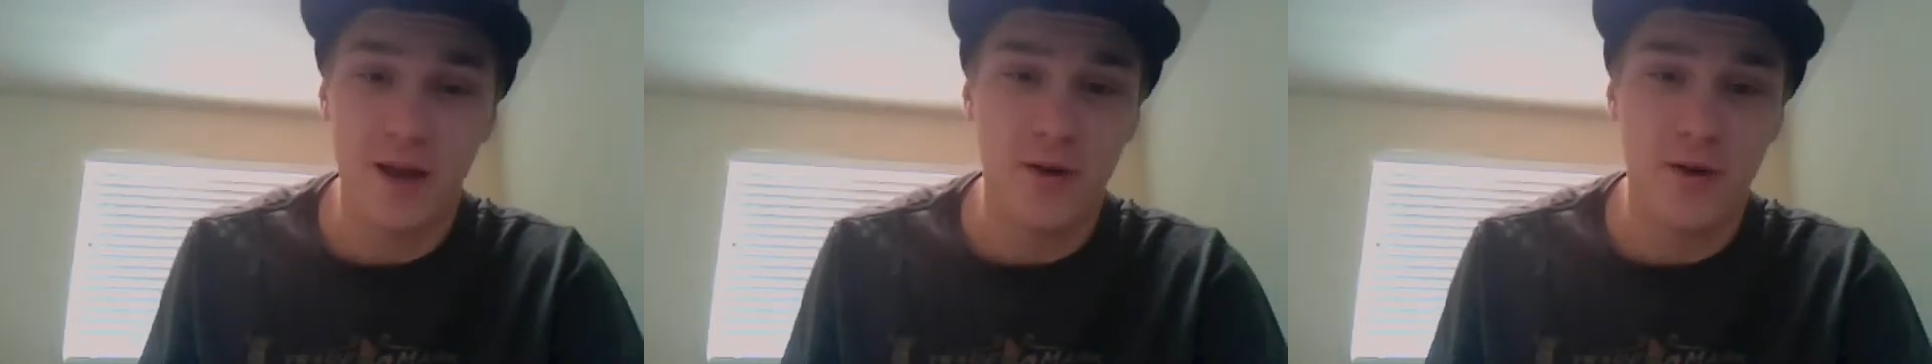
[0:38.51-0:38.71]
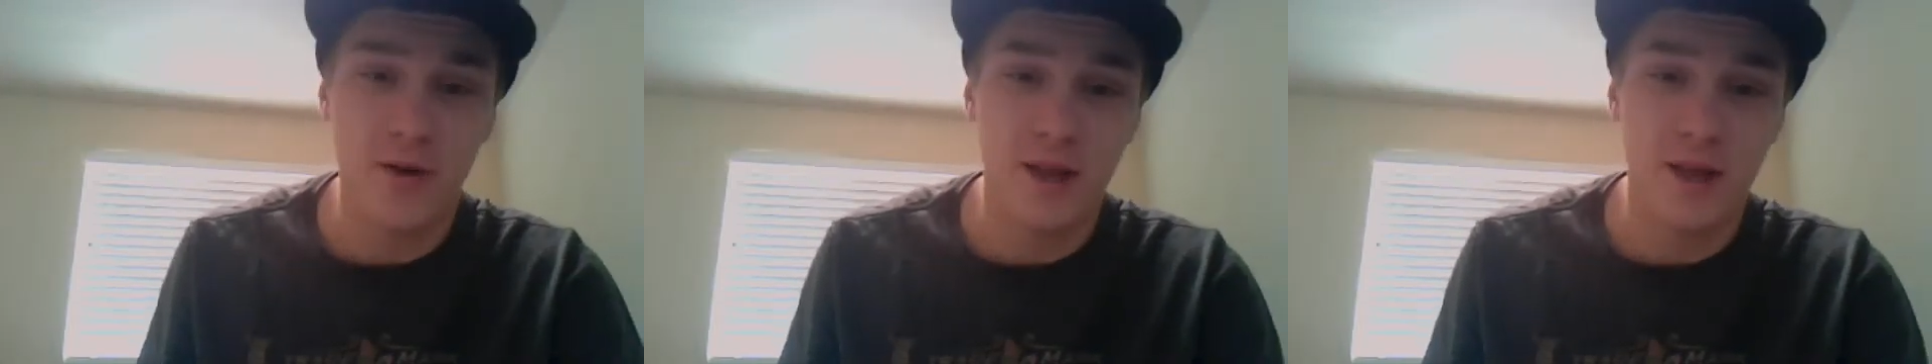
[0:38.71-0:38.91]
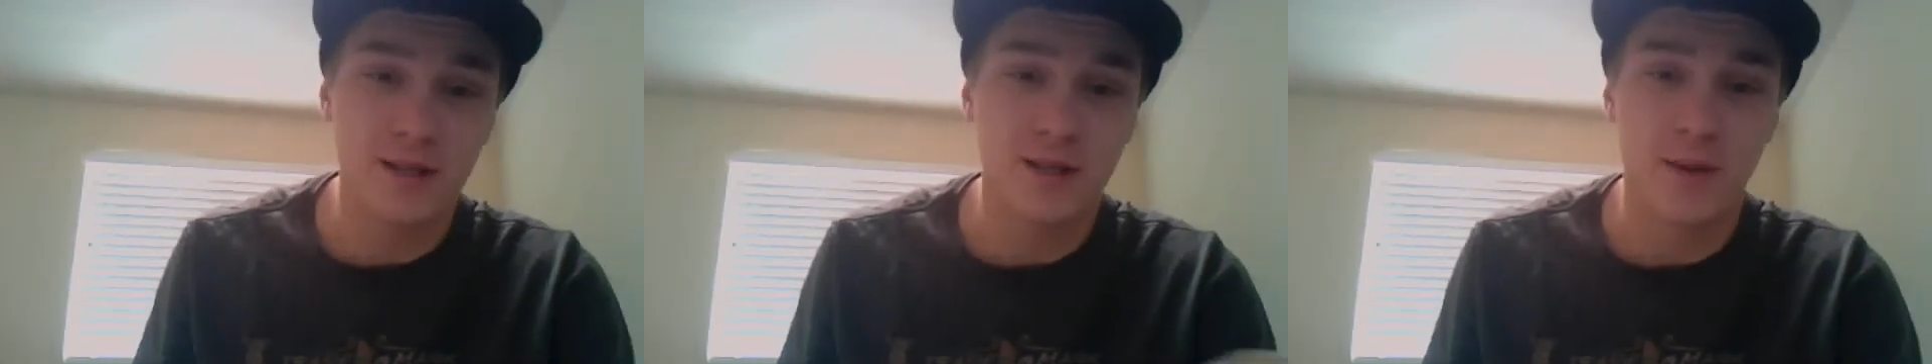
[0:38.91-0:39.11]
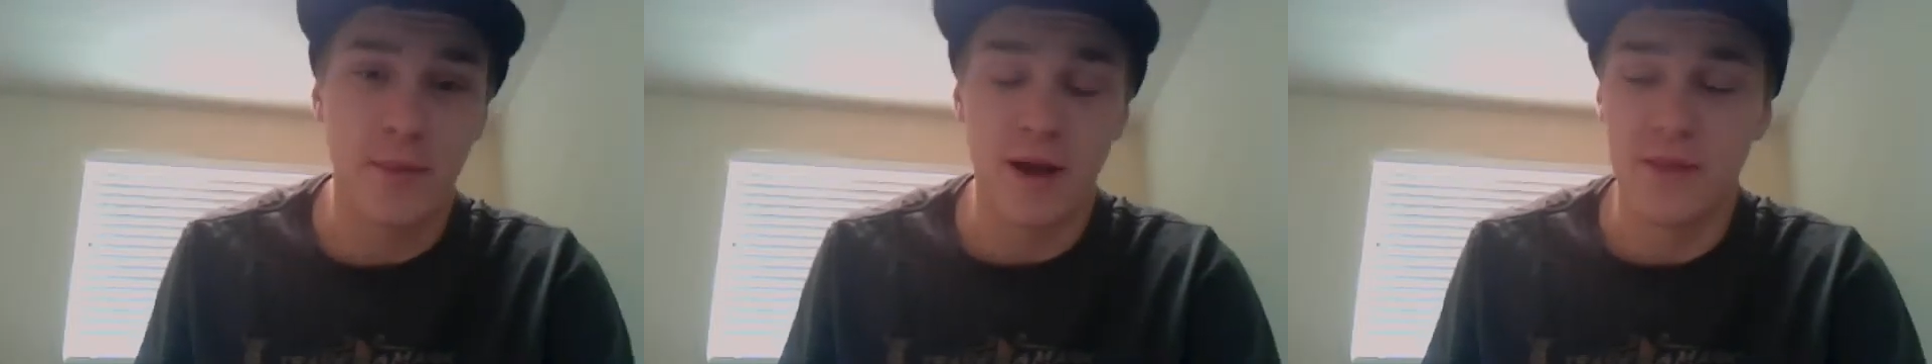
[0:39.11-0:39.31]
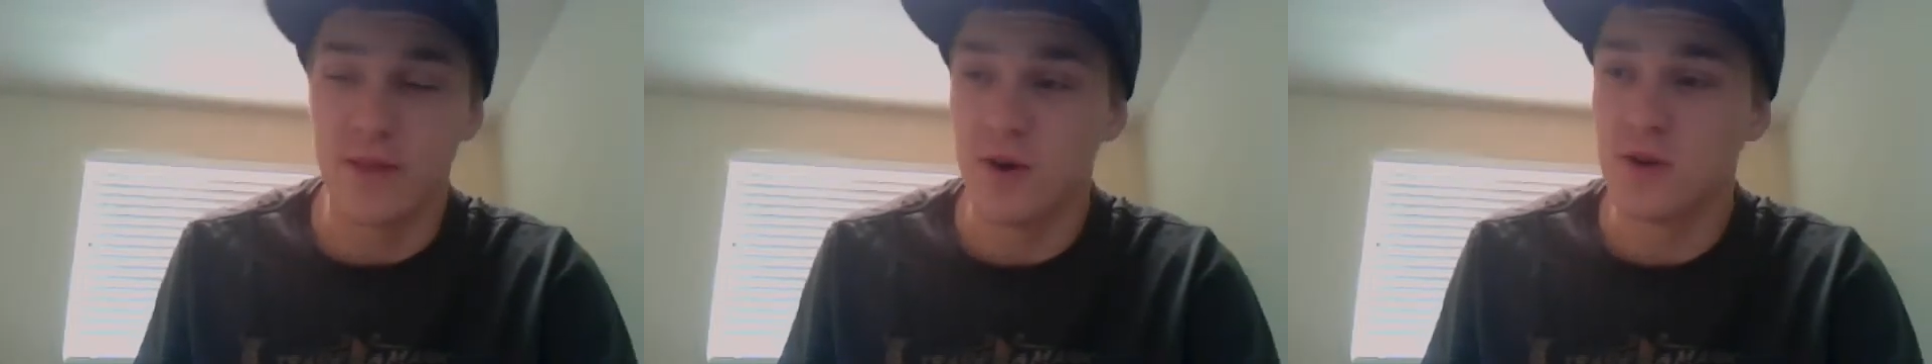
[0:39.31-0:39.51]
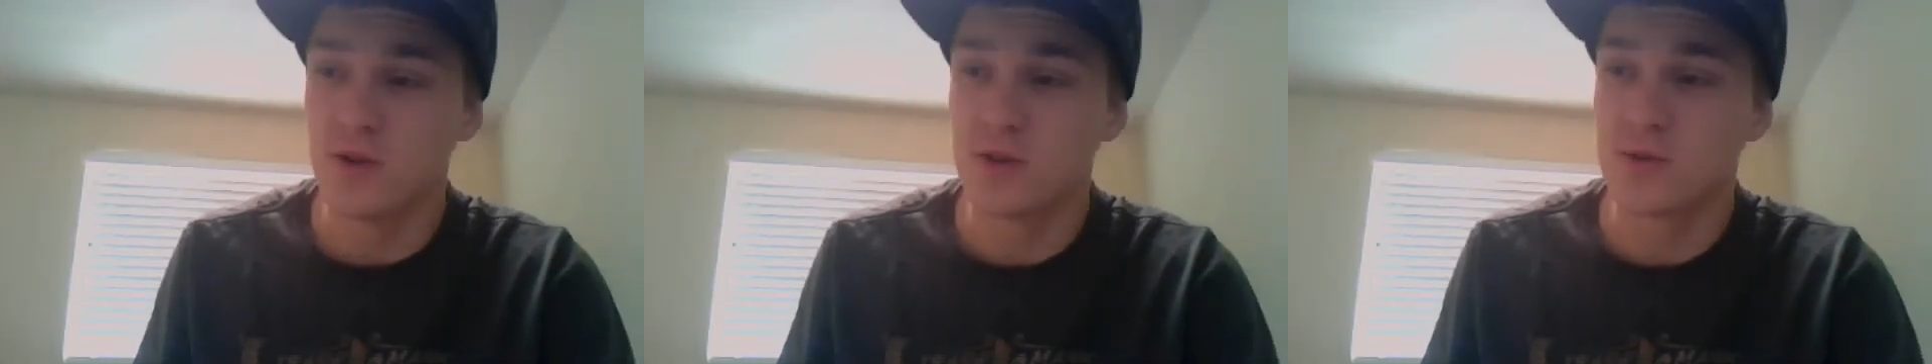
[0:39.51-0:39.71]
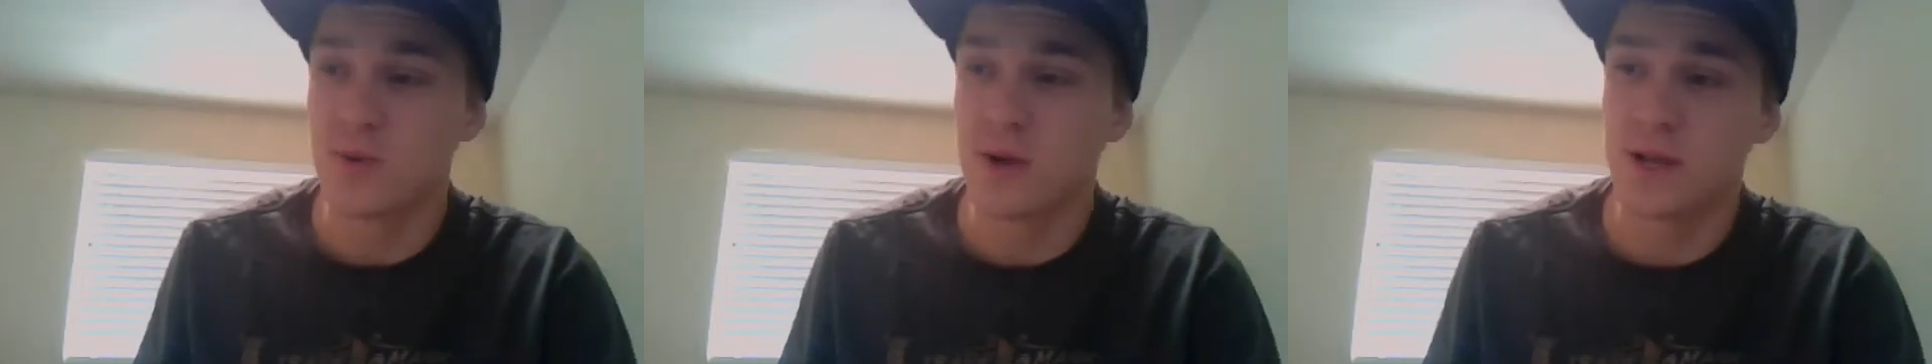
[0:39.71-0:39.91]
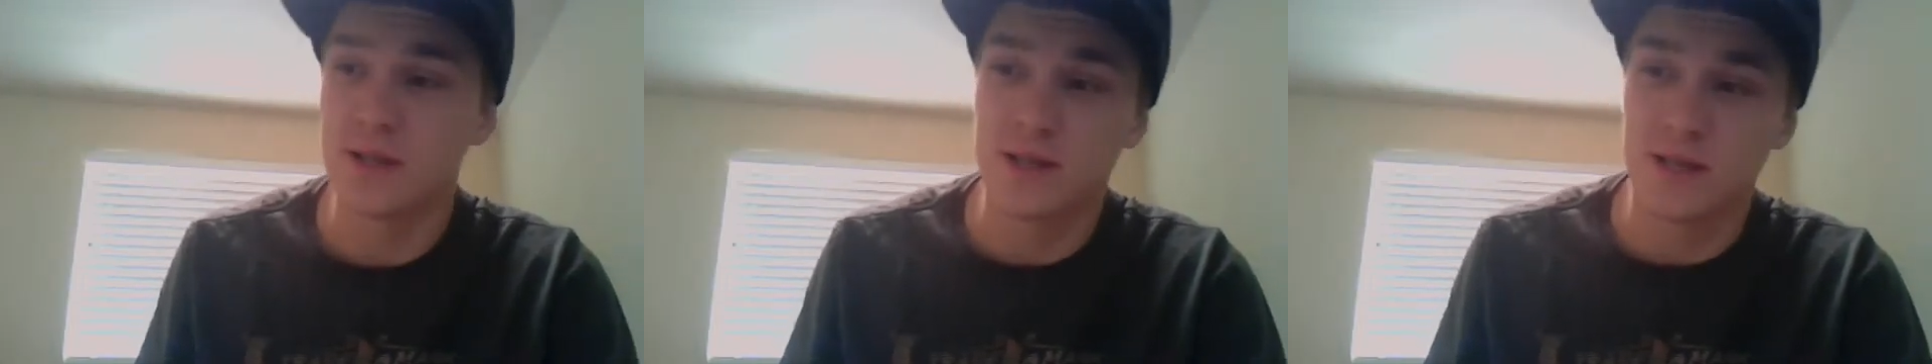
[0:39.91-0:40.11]
okay, let's combine those
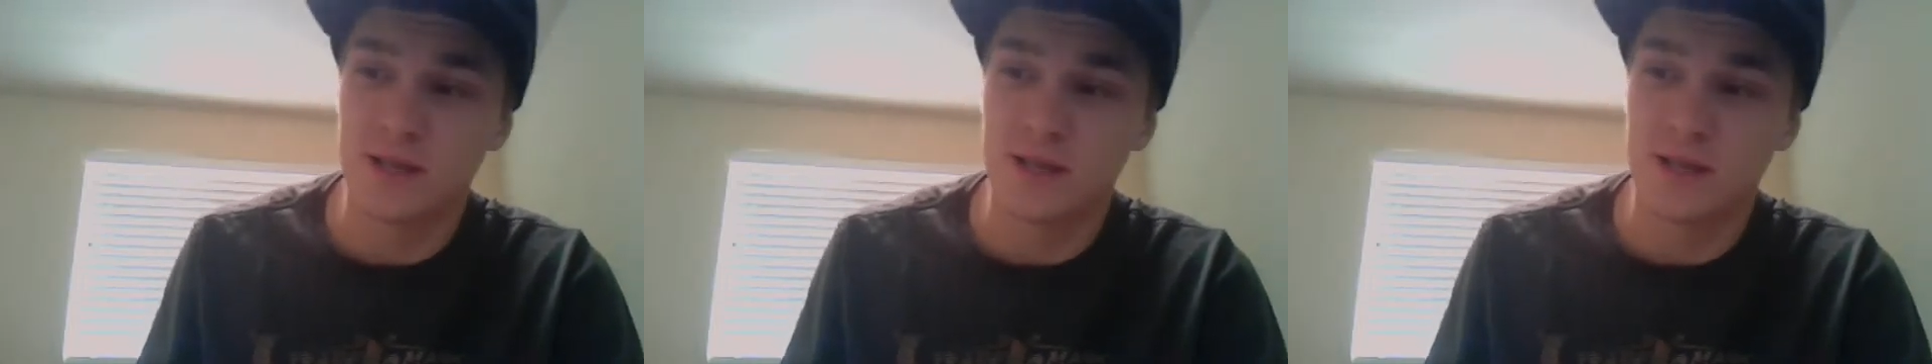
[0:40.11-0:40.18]
ones,